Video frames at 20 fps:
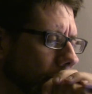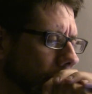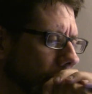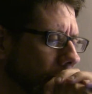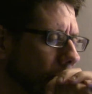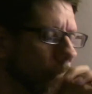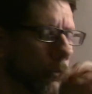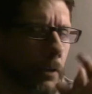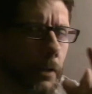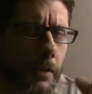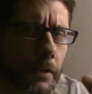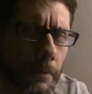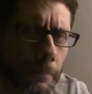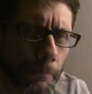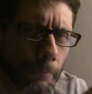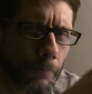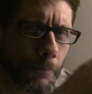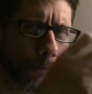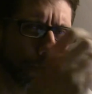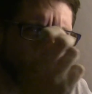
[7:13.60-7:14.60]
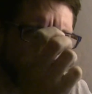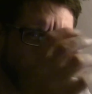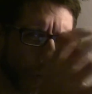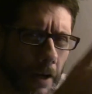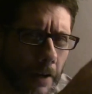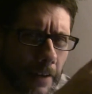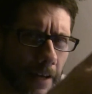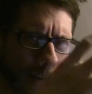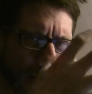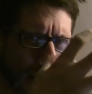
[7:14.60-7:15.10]
you need to
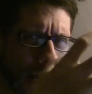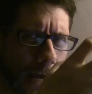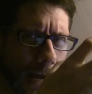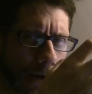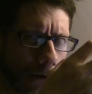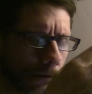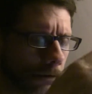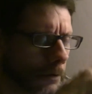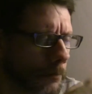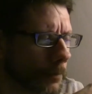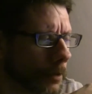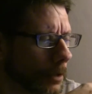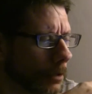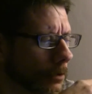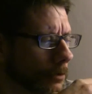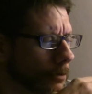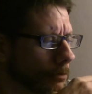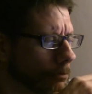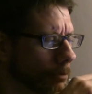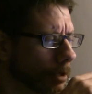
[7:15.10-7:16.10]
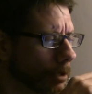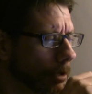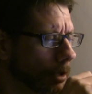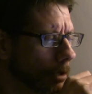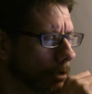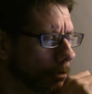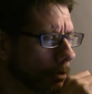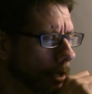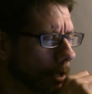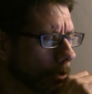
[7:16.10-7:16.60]
draw that out because the reader
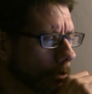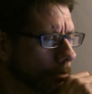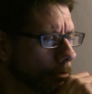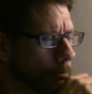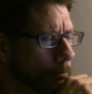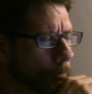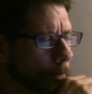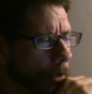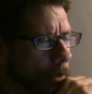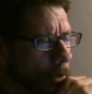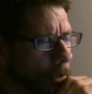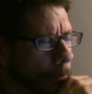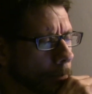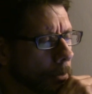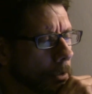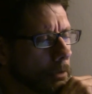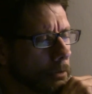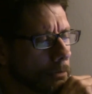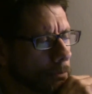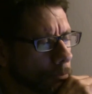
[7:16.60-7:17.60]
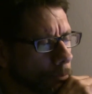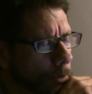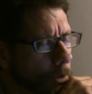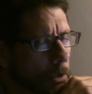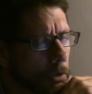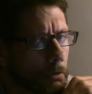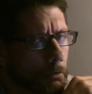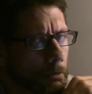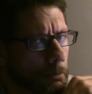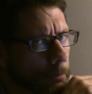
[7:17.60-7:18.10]
otherwise who might not be as
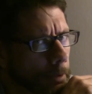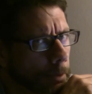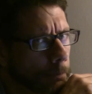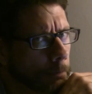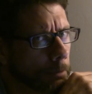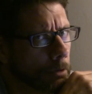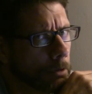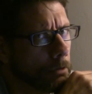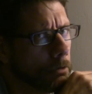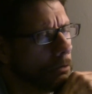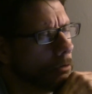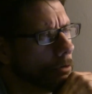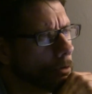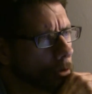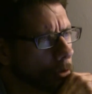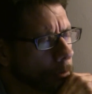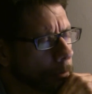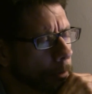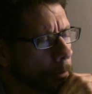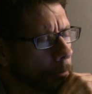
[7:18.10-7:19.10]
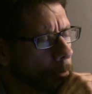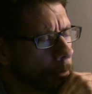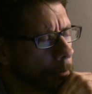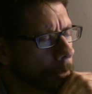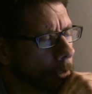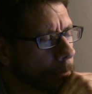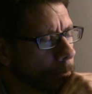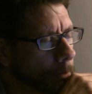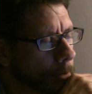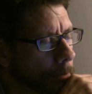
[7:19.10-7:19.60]
familiar, remember, or their memory
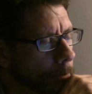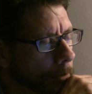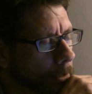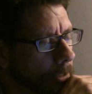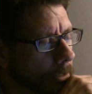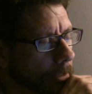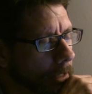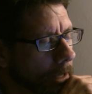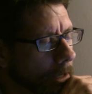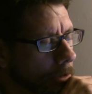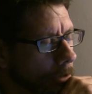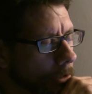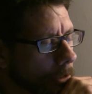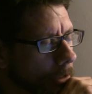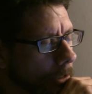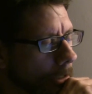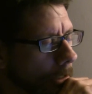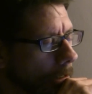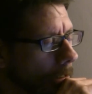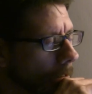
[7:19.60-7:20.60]
might be beclouded,